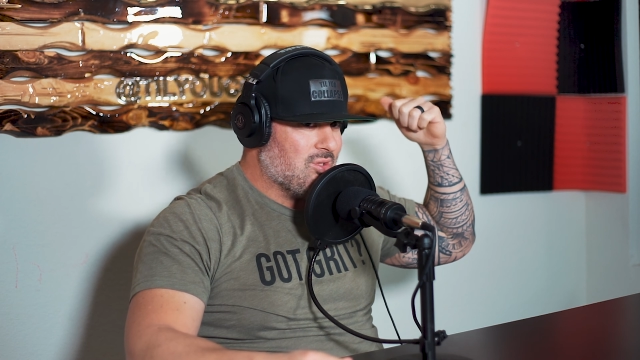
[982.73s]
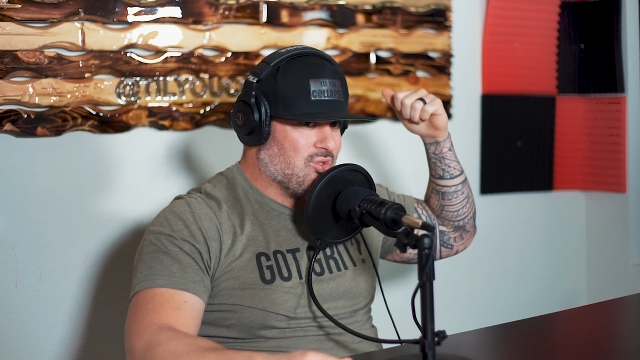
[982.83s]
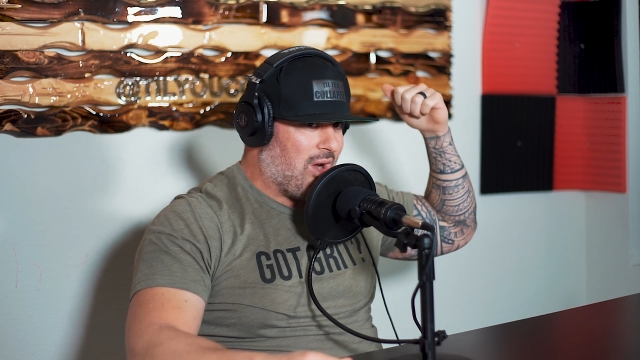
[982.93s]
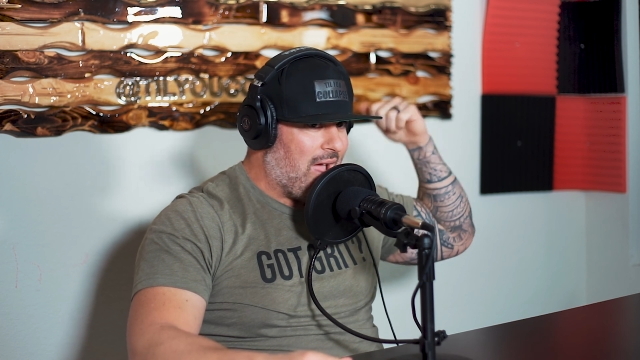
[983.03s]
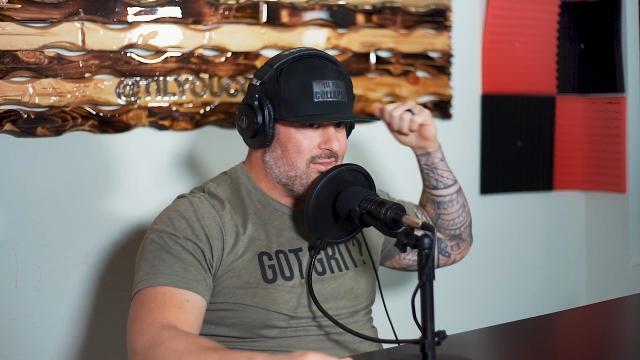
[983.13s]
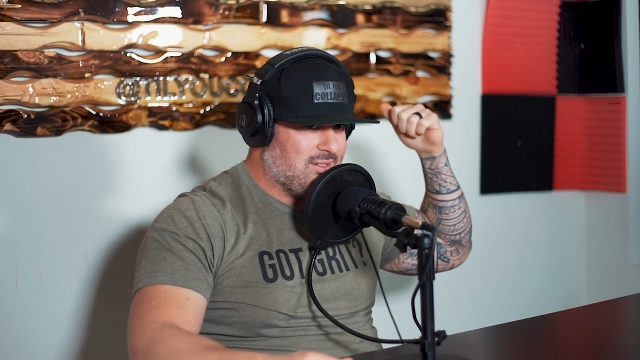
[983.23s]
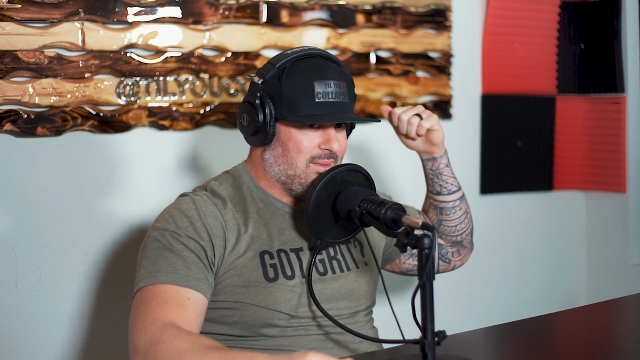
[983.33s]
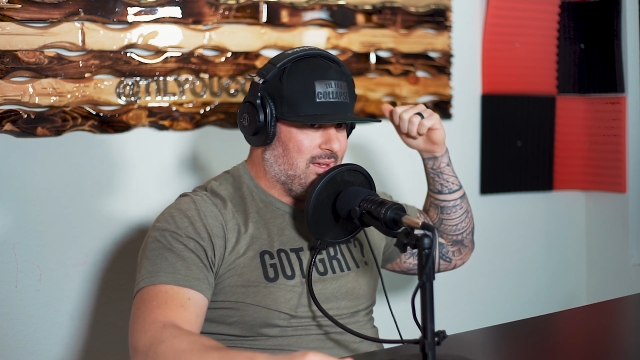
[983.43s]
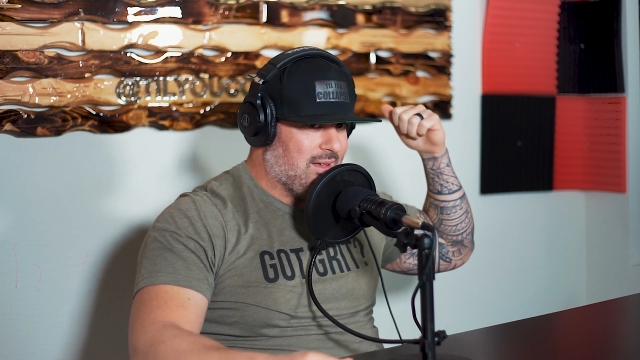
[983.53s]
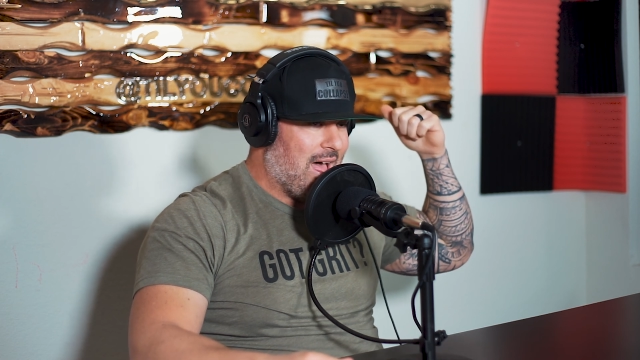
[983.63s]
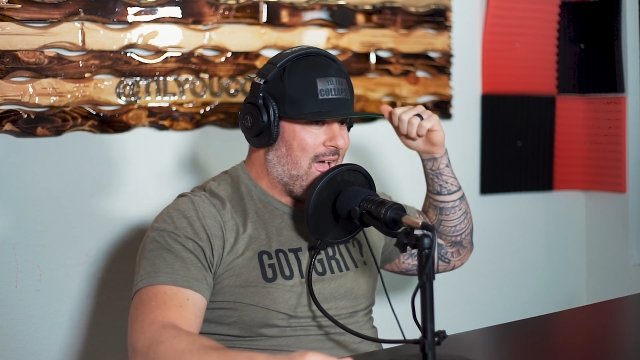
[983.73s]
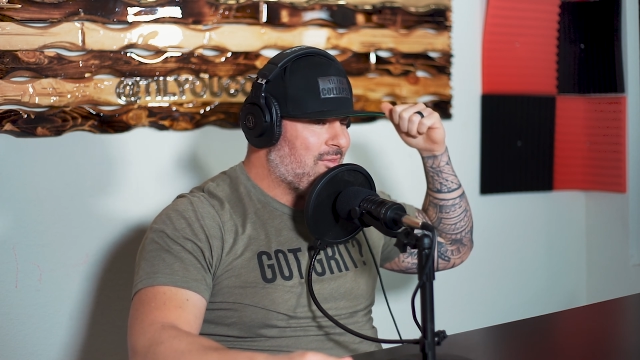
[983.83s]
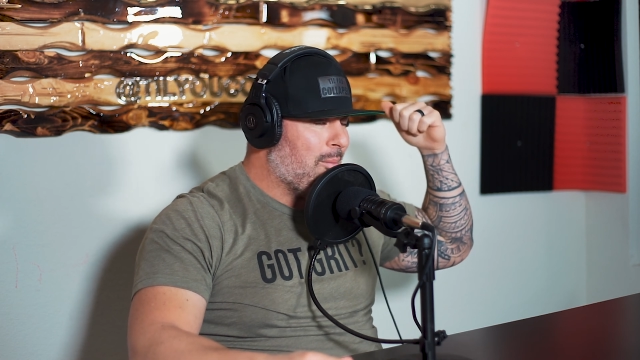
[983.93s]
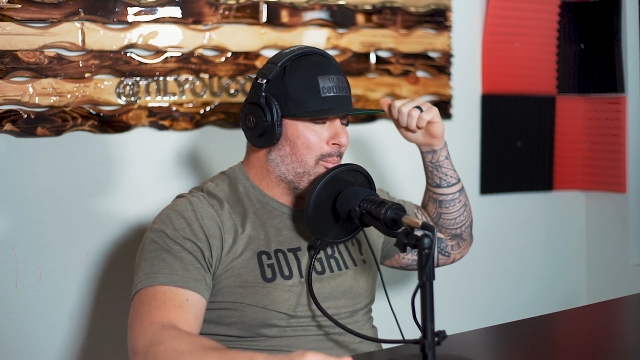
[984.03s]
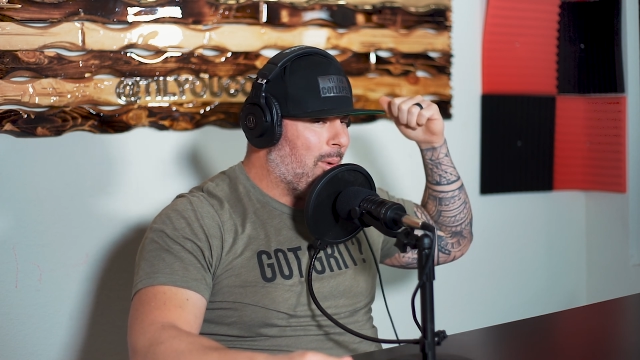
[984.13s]
drives me. I have
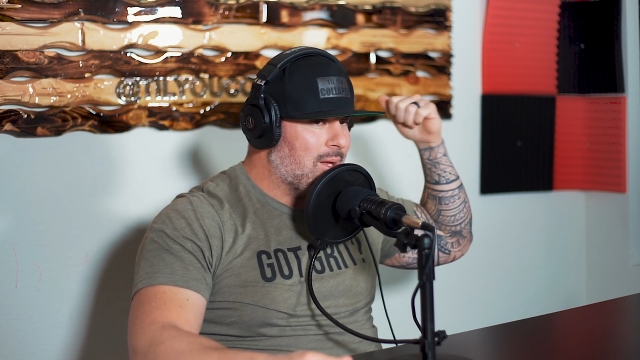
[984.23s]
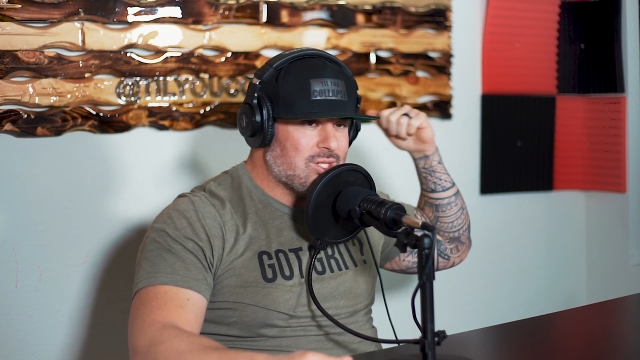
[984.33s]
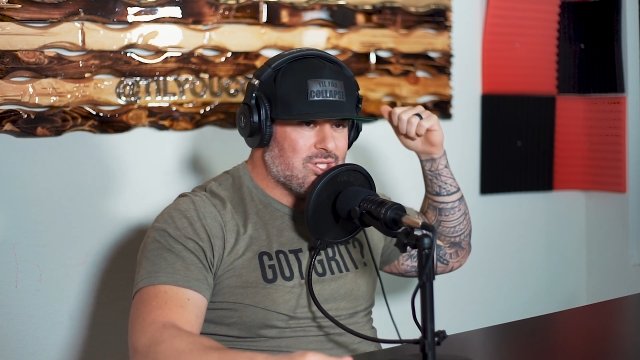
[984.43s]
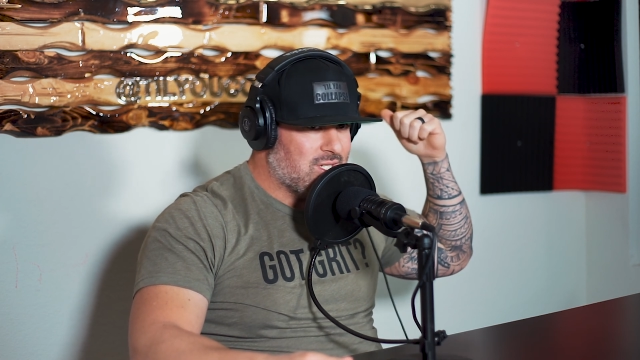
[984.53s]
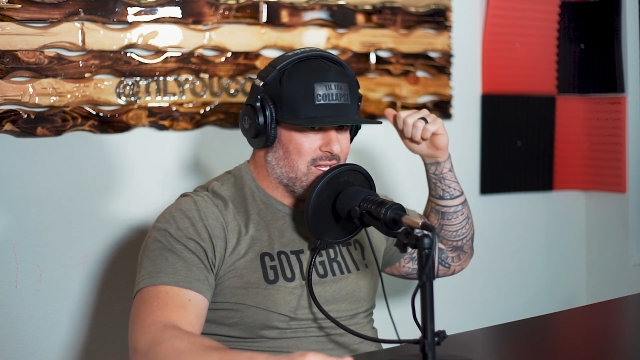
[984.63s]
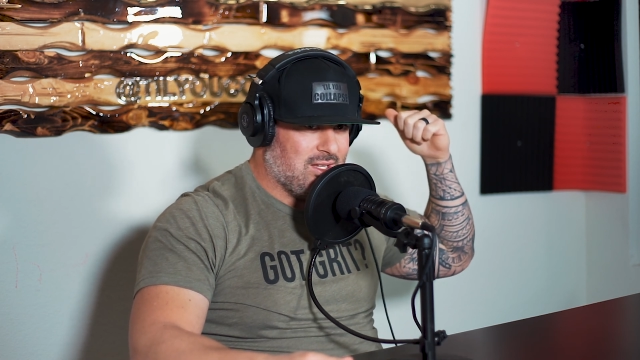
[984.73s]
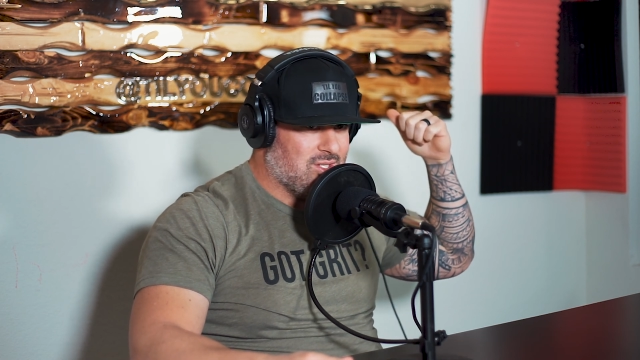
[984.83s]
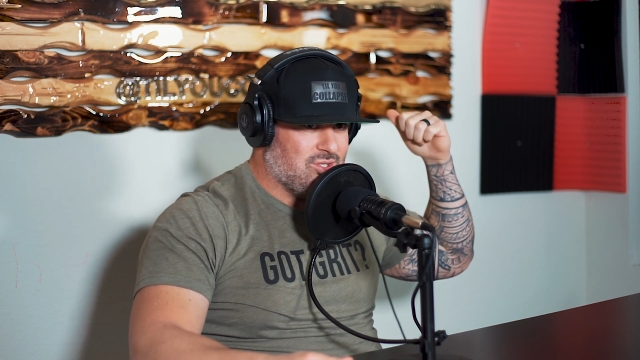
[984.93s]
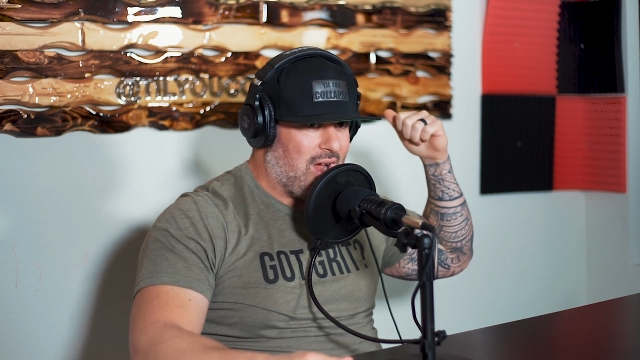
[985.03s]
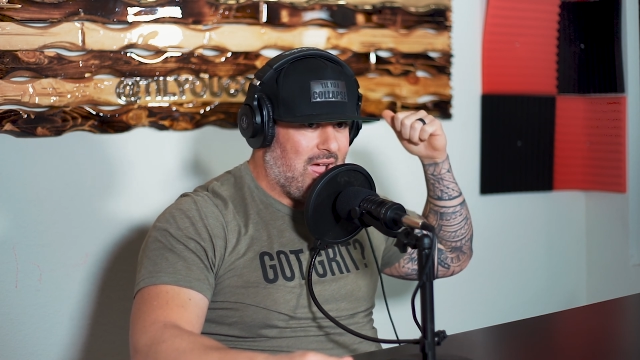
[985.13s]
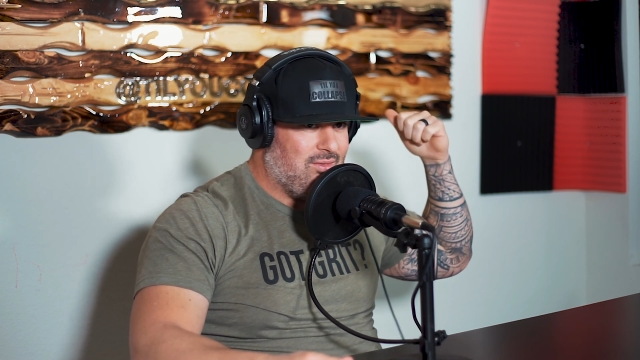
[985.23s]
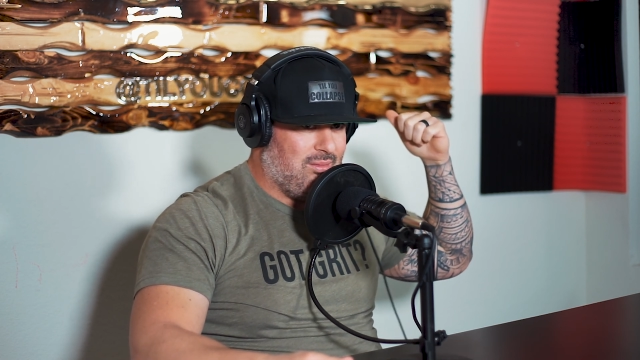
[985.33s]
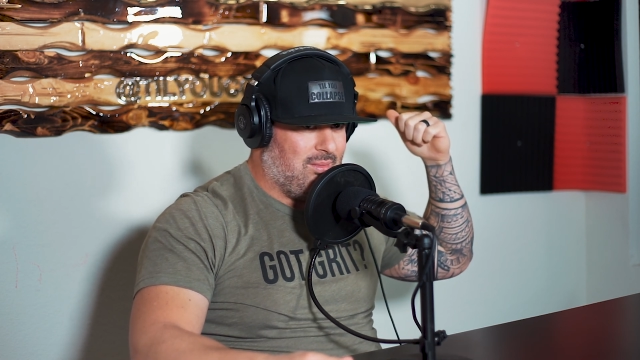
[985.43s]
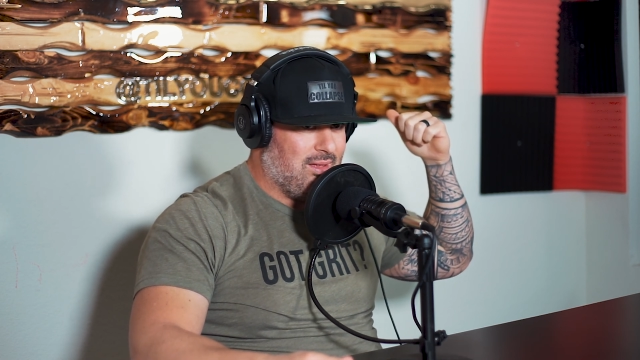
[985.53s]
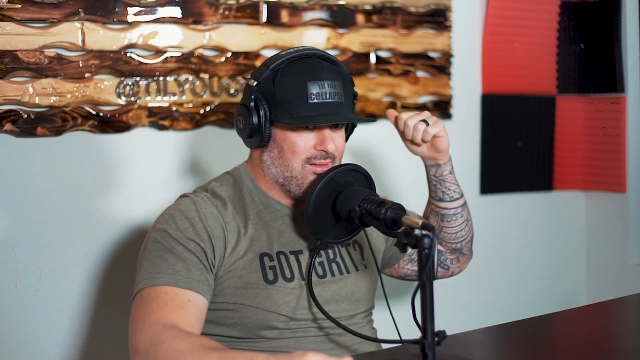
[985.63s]
a bunch of shit that's
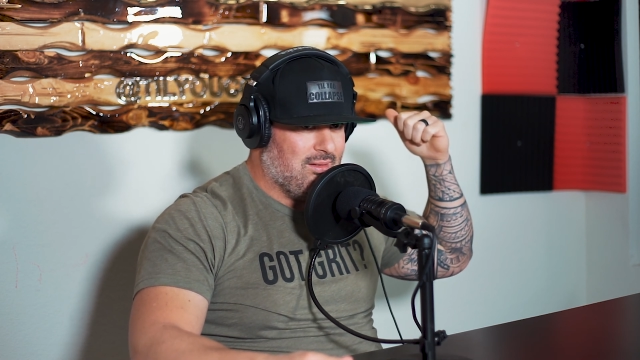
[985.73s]
driving me.